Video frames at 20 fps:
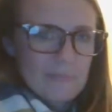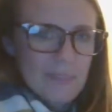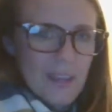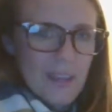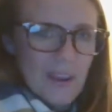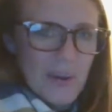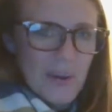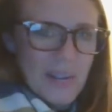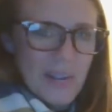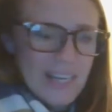
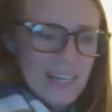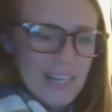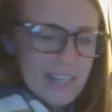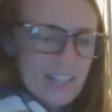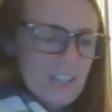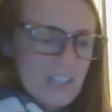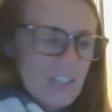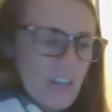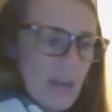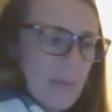All right,
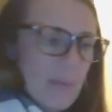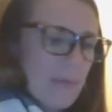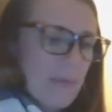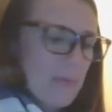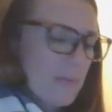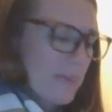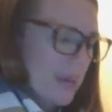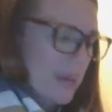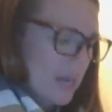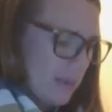nice job,
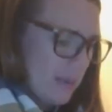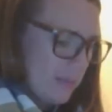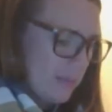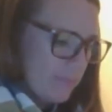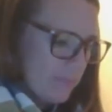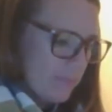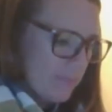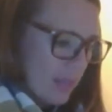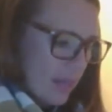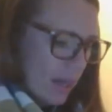everybody.
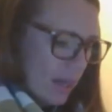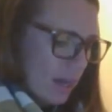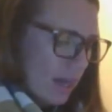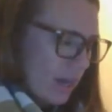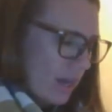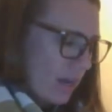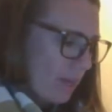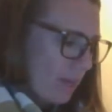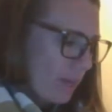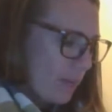
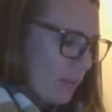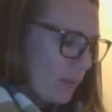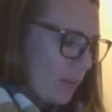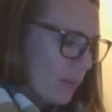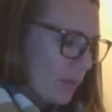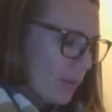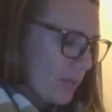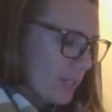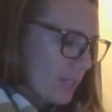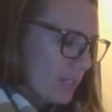We're
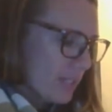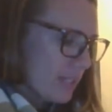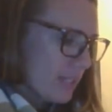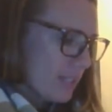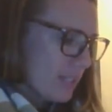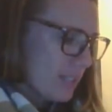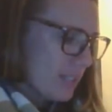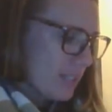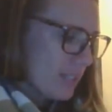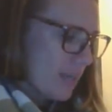going to
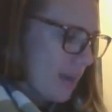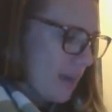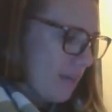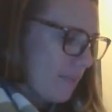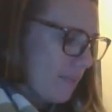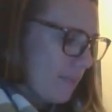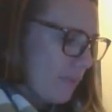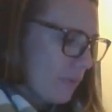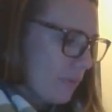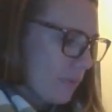
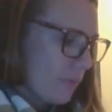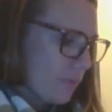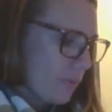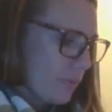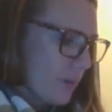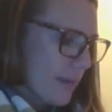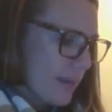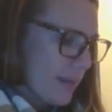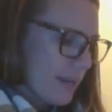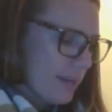stop
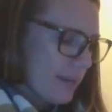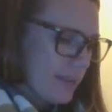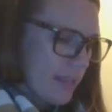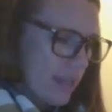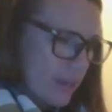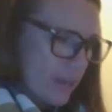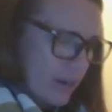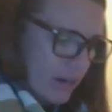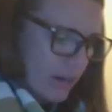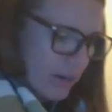right
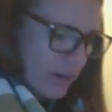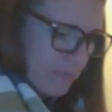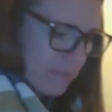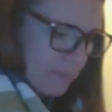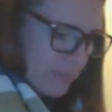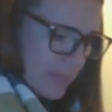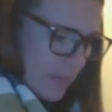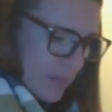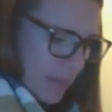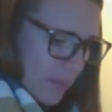there
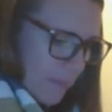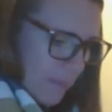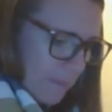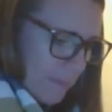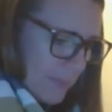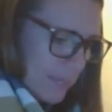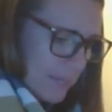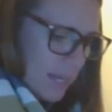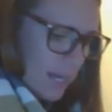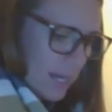
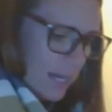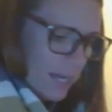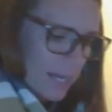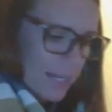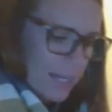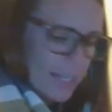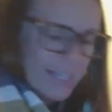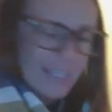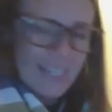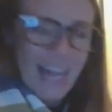
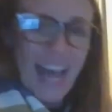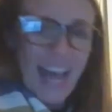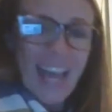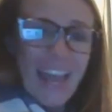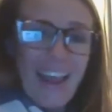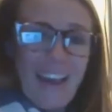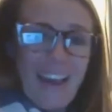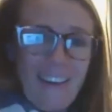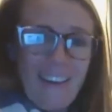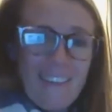because I
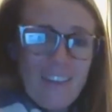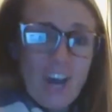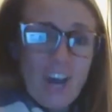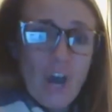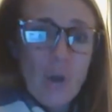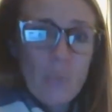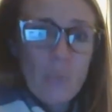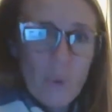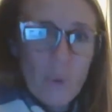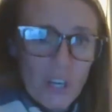have
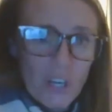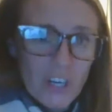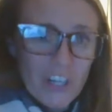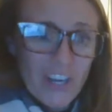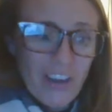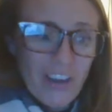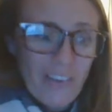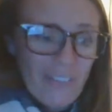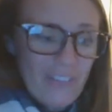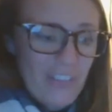a
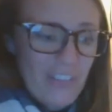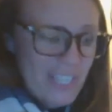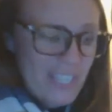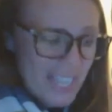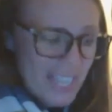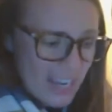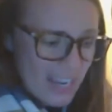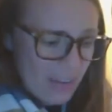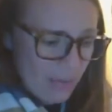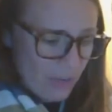word of the
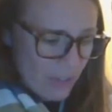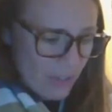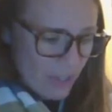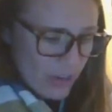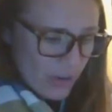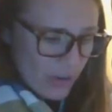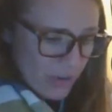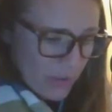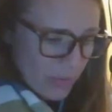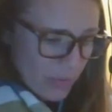day for
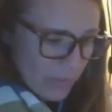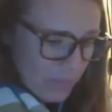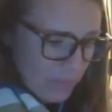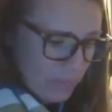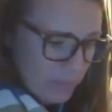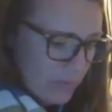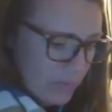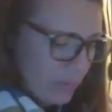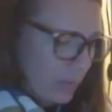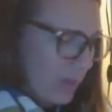you,
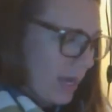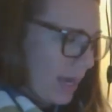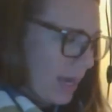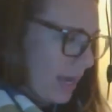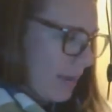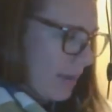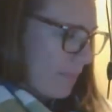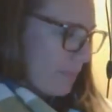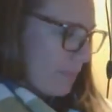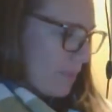
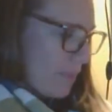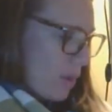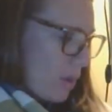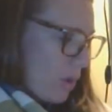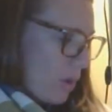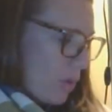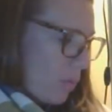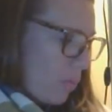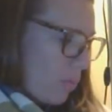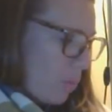okay?
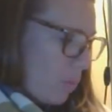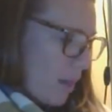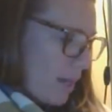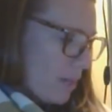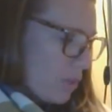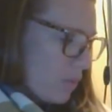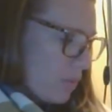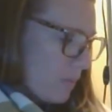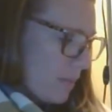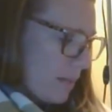
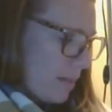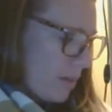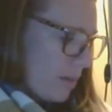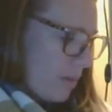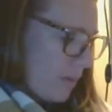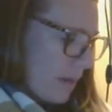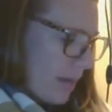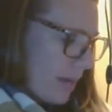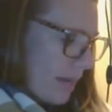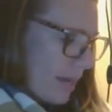Watch me
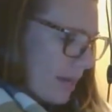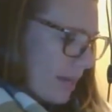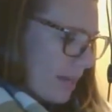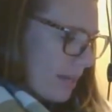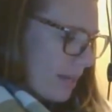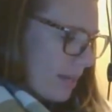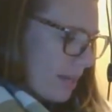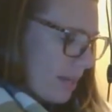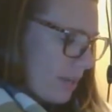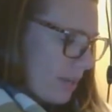go
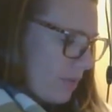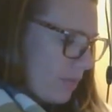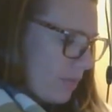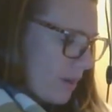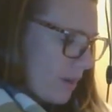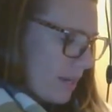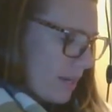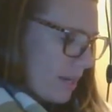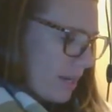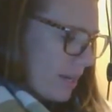ahead and
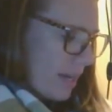write it